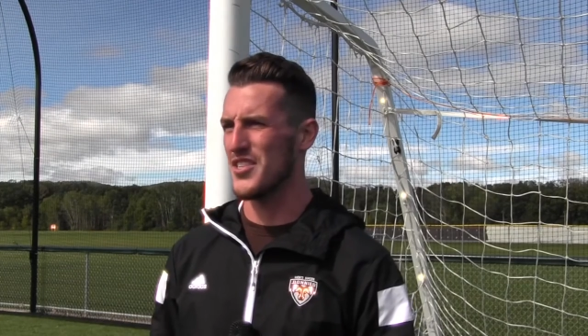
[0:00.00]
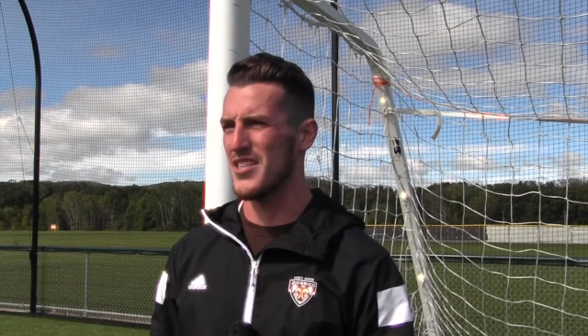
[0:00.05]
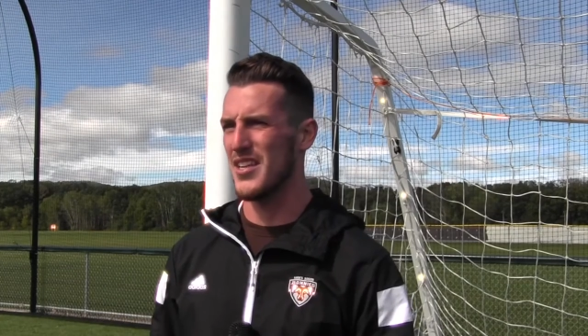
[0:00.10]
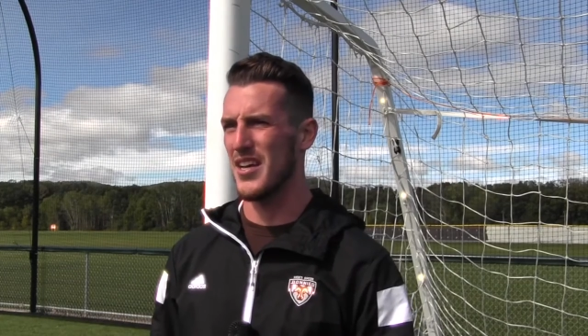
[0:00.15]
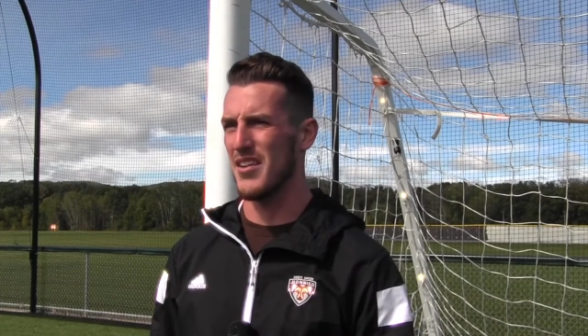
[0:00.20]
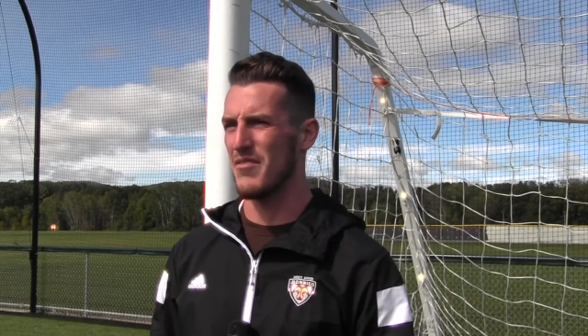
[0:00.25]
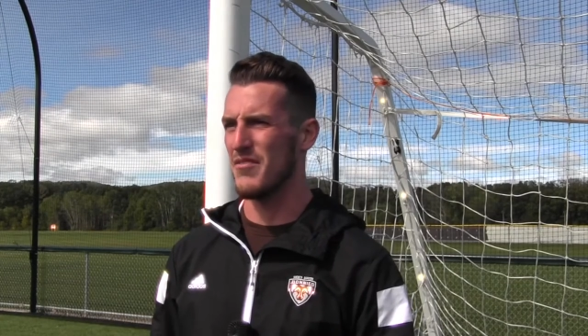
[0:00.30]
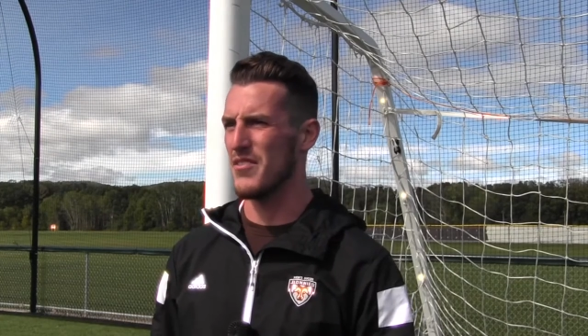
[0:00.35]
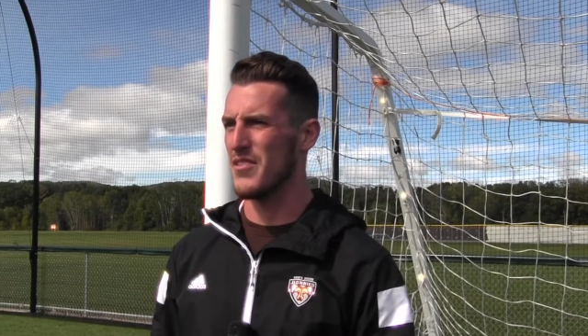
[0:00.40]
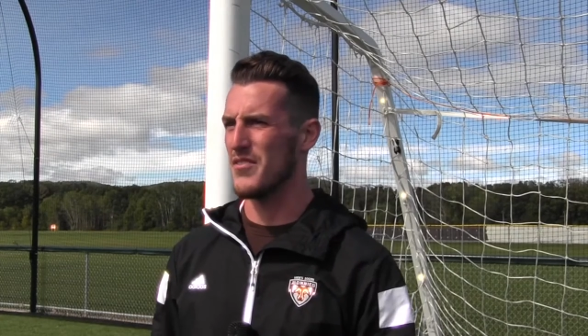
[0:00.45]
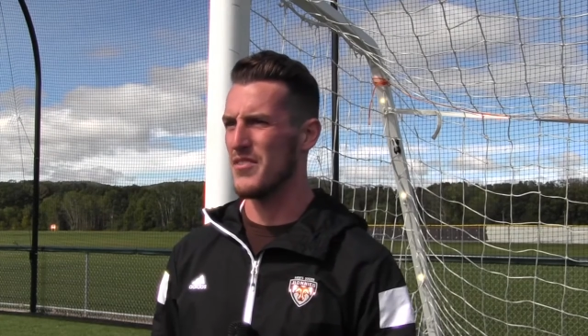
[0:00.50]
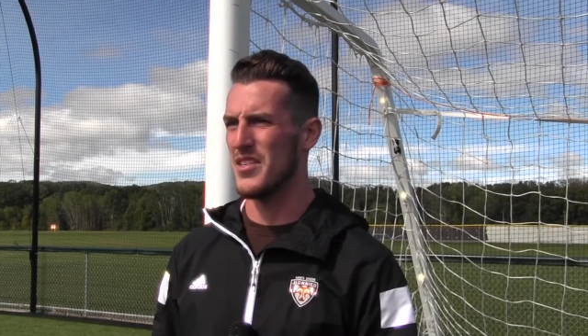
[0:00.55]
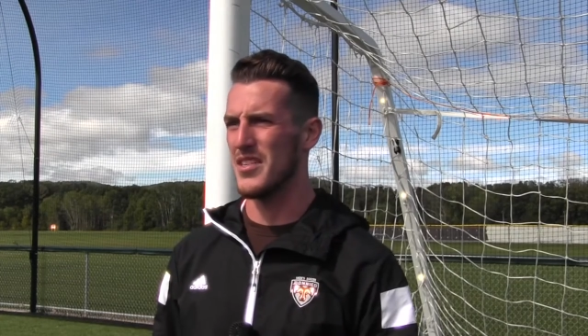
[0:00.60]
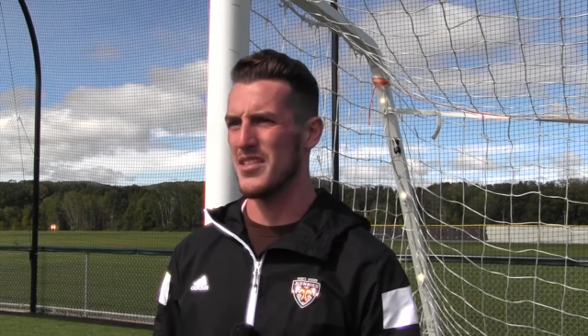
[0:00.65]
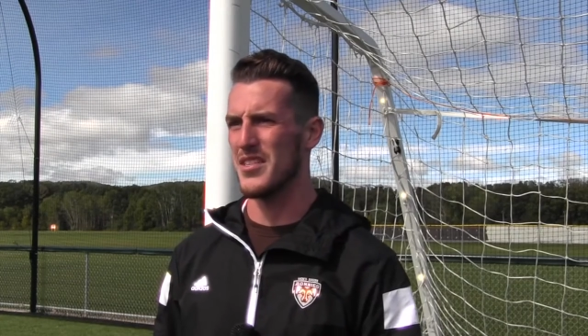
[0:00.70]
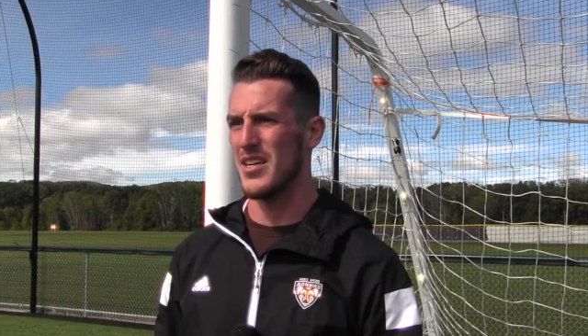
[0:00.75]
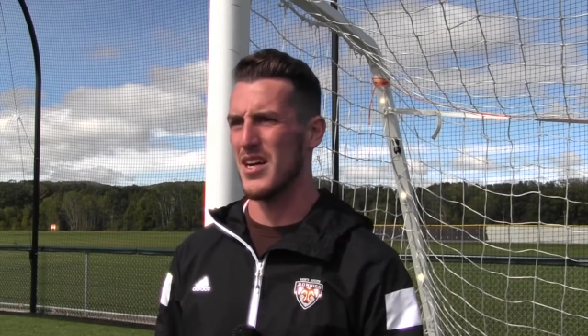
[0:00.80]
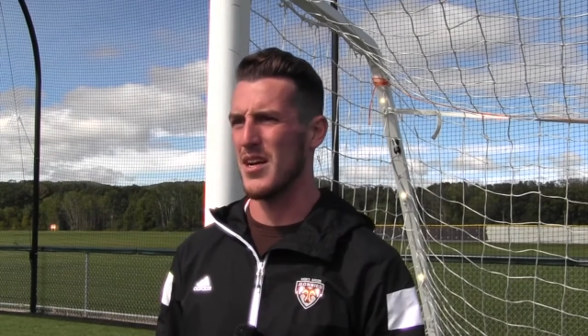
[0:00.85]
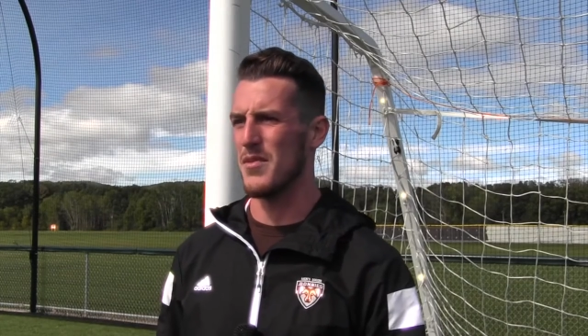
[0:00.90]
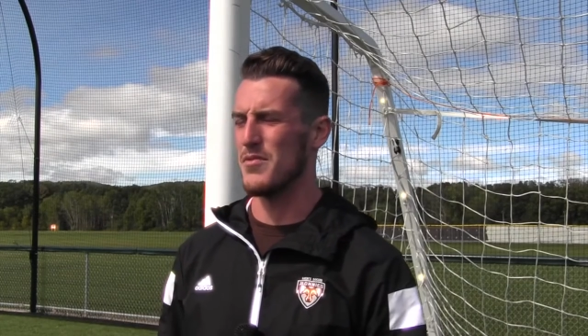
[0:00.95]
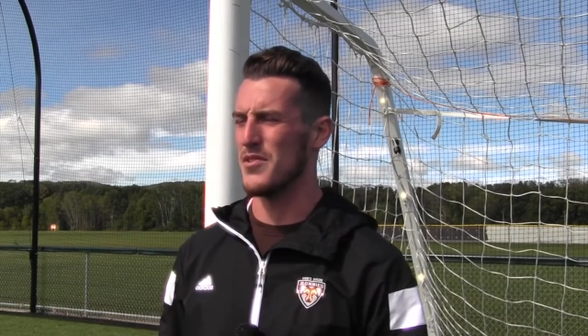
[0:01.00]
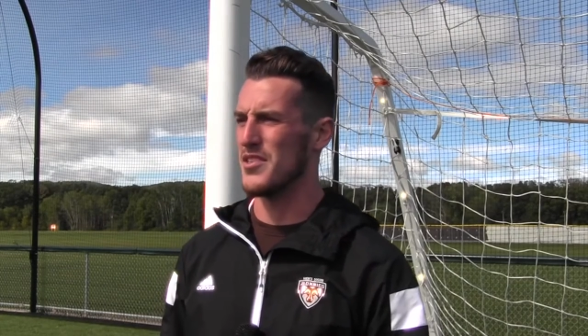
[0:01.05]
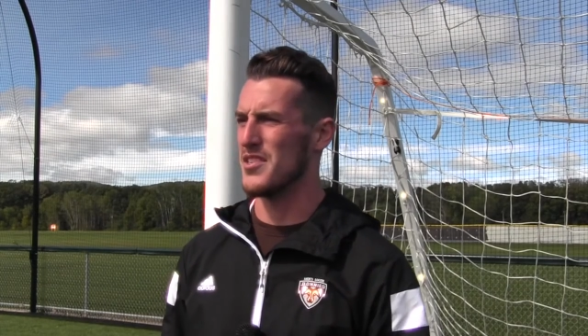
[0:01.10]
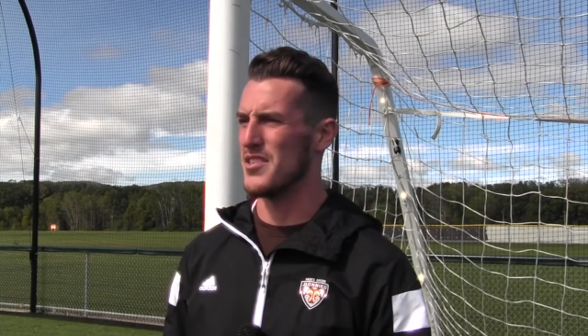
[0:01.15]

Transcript: it 10, 15 times,